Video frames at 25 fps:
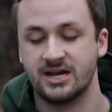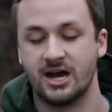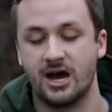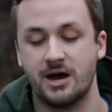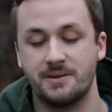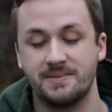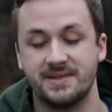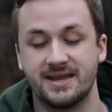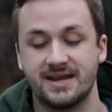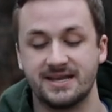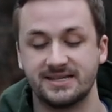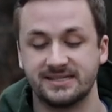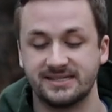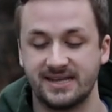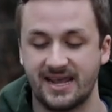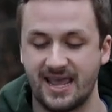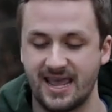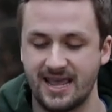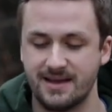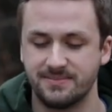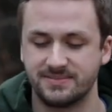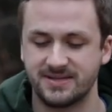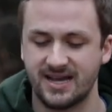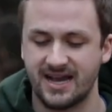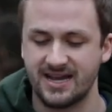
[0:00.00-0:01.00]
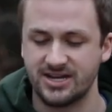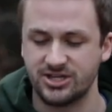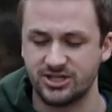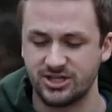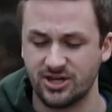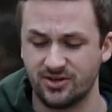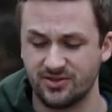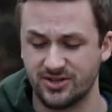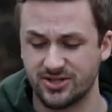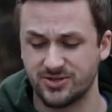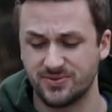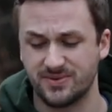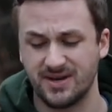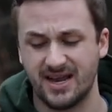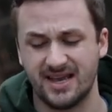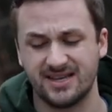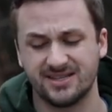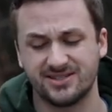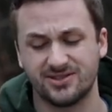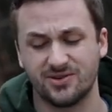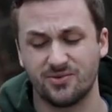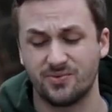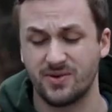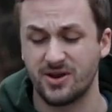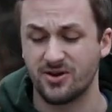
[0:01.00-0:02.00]
Um, then as an amped IGL, this one
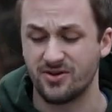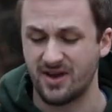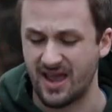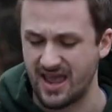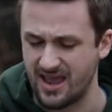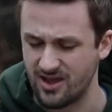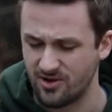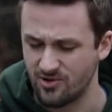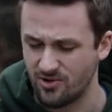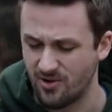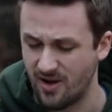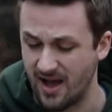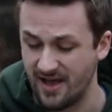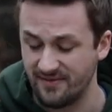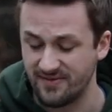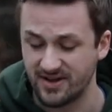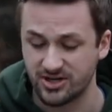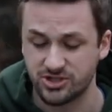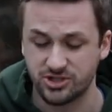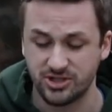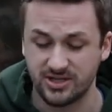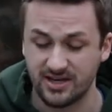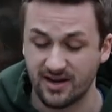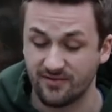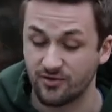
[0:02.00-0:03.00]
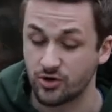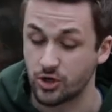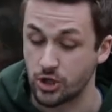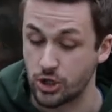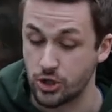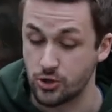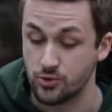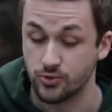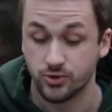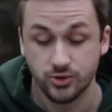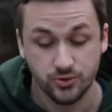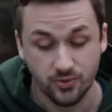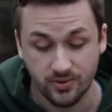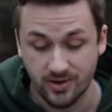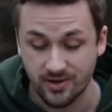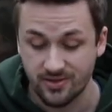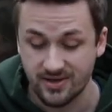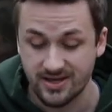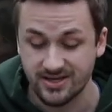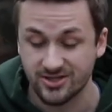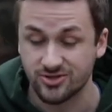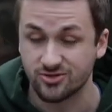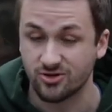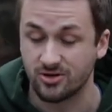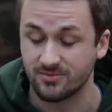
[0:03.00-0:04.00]
has the weird angle. I've actually never used one of
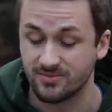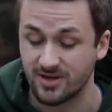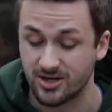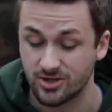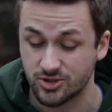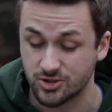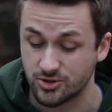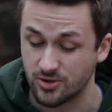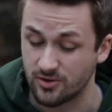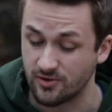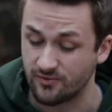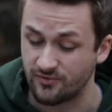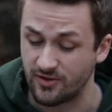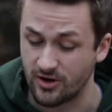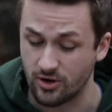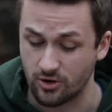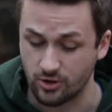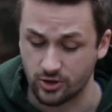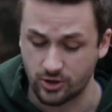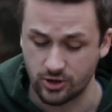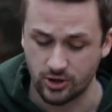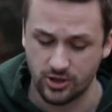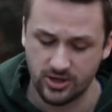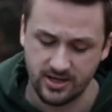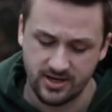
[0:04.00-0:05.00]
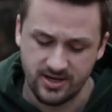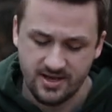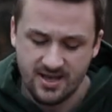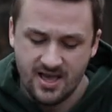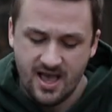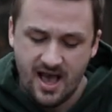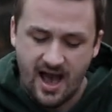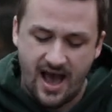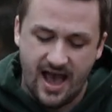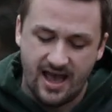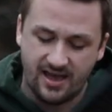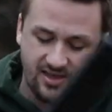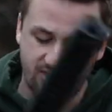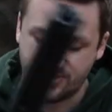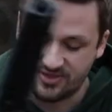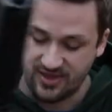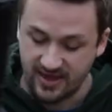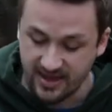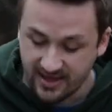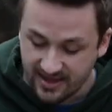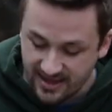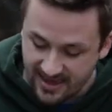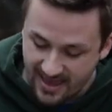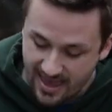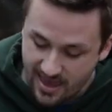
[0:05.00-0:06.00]
these, so I'm not sure if they're good. I
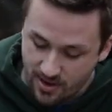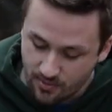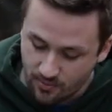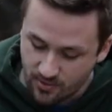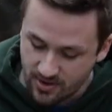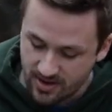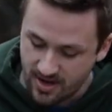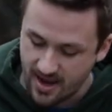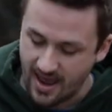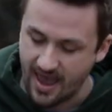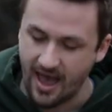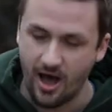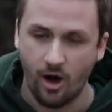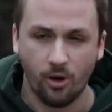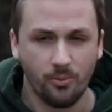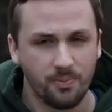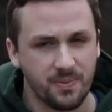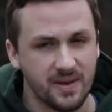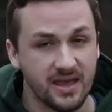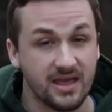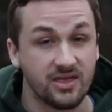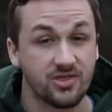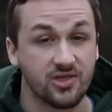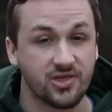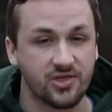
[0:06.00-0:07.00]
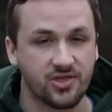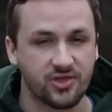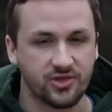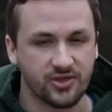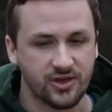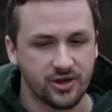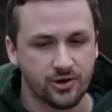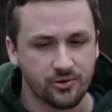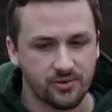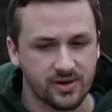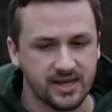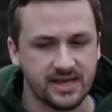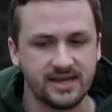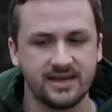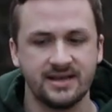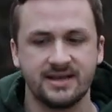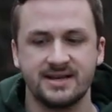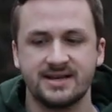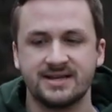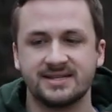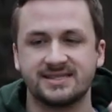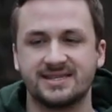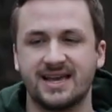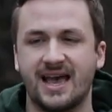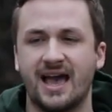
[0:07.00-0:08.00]
think it would help in theory
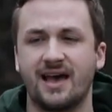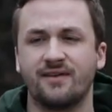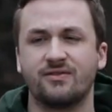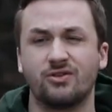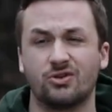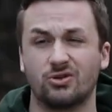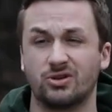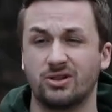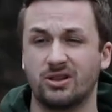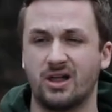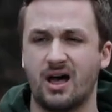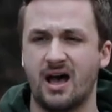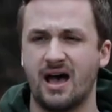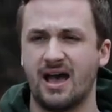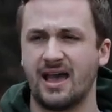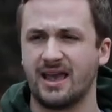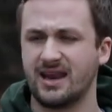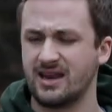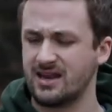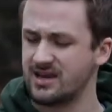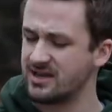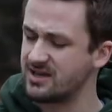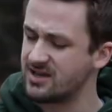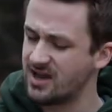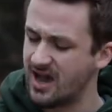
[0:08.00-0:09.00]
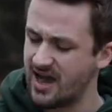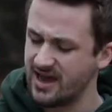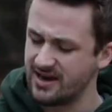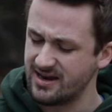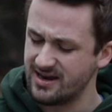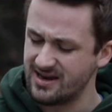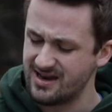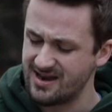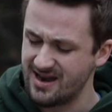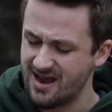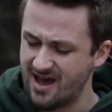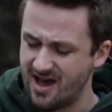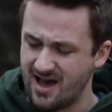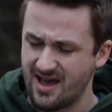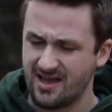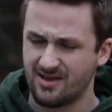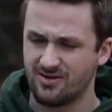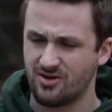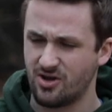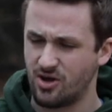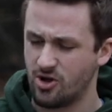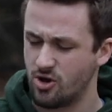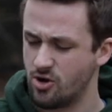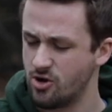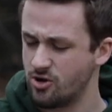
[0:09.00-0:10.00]
to have your line and kind of
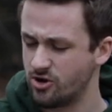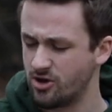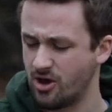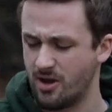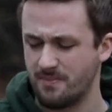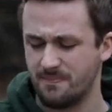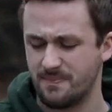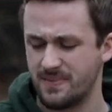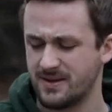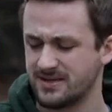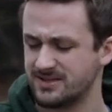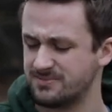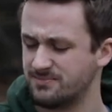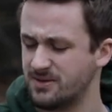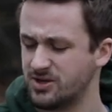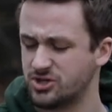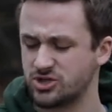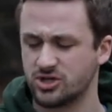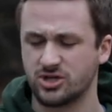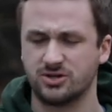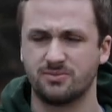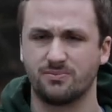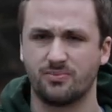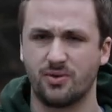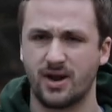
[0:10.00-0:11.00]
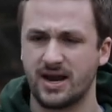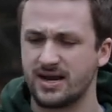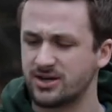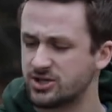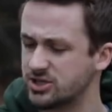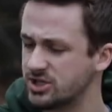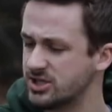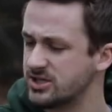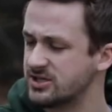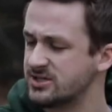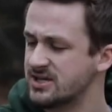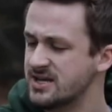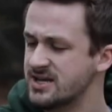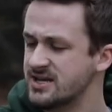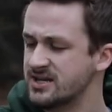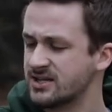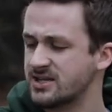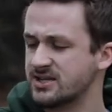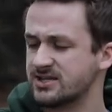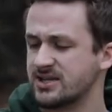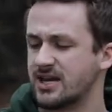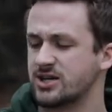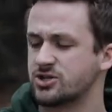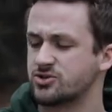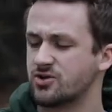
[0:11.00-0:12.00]
not hook up as much on branches
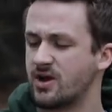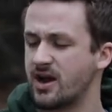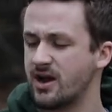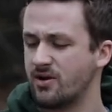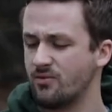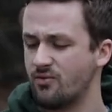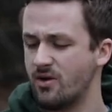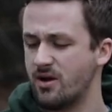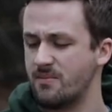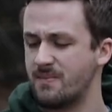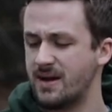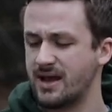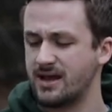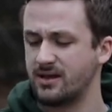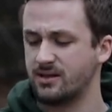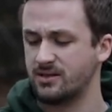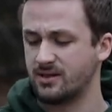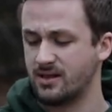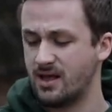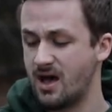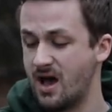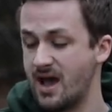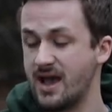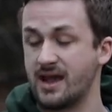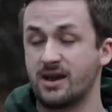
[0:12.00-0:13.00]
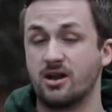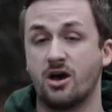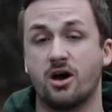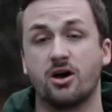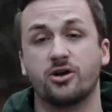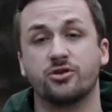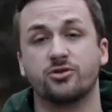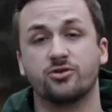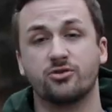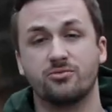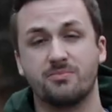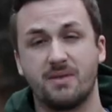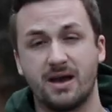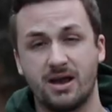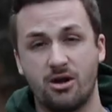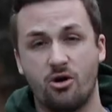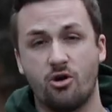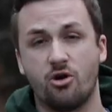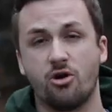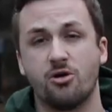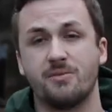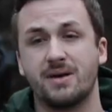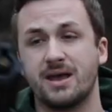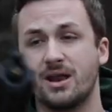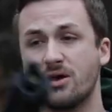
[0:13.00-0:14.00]
because I try and run my line under my
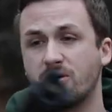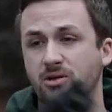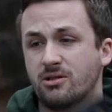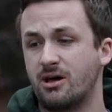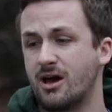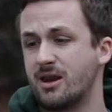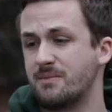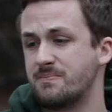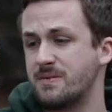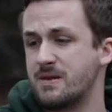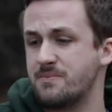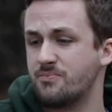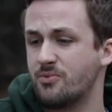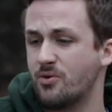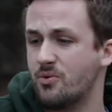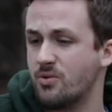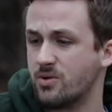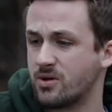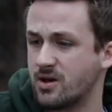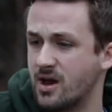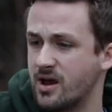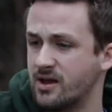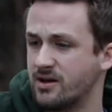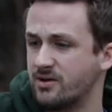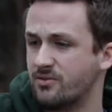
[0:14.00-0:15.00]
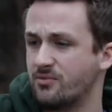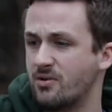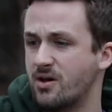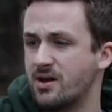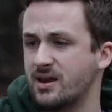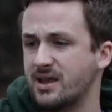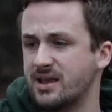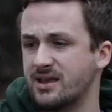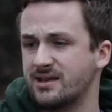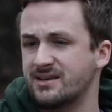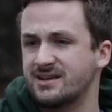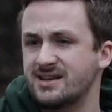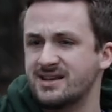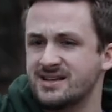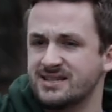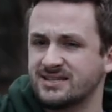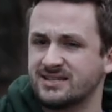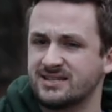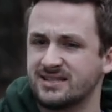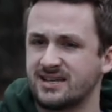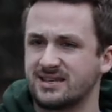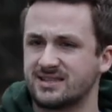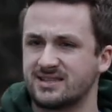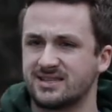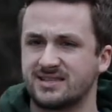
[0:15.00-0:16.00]
arm. I know a lot of people will kind of run it
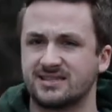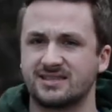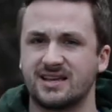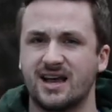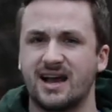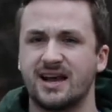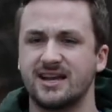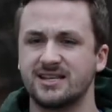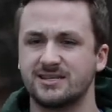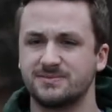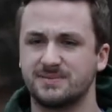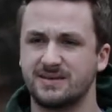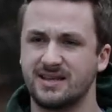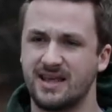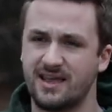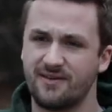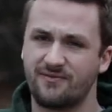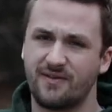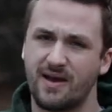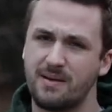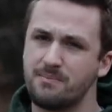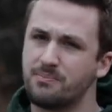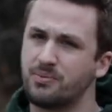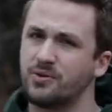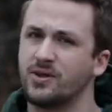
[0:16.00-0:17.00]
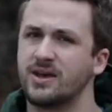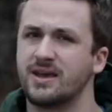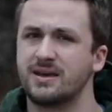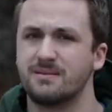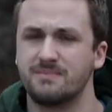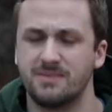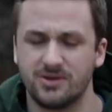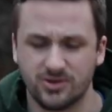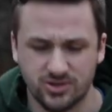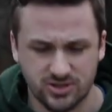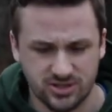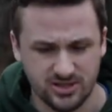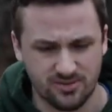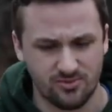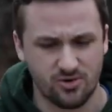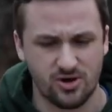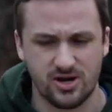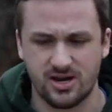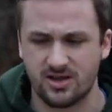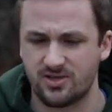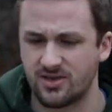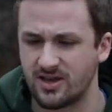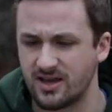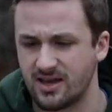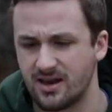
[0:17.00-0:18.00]
to like the sides, but if I'm playing milsim or
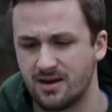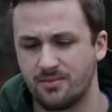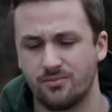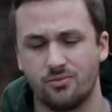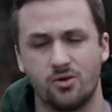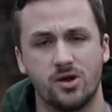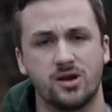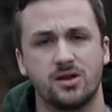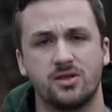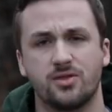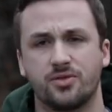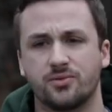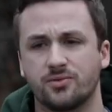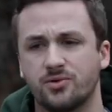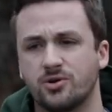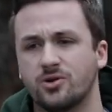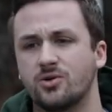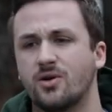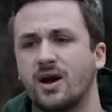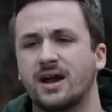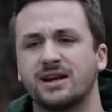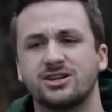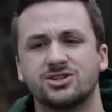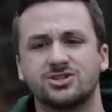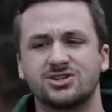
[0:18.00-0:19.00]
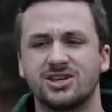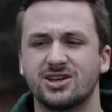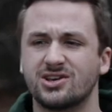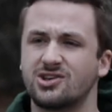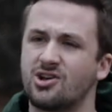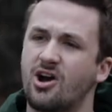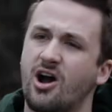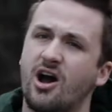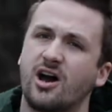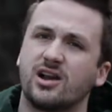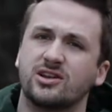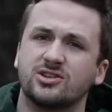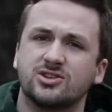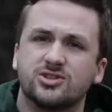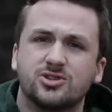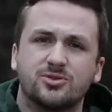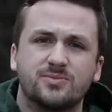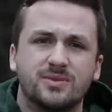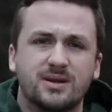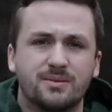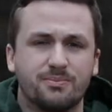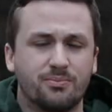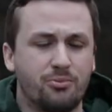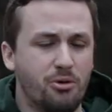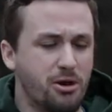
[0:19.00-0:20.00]
anything and I'm running through, I just get caught in so
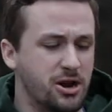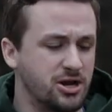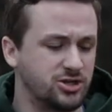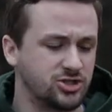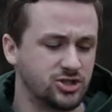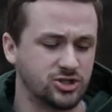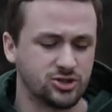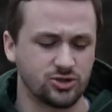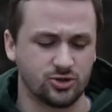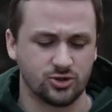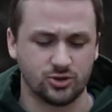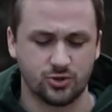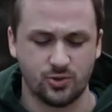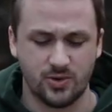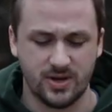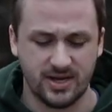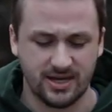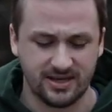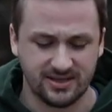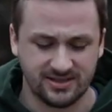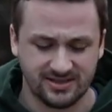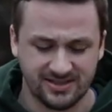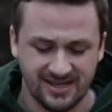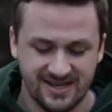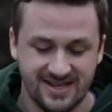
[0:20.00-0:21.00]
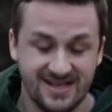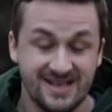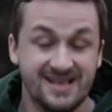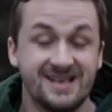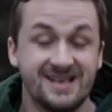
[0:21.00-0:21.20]
many branches or twigs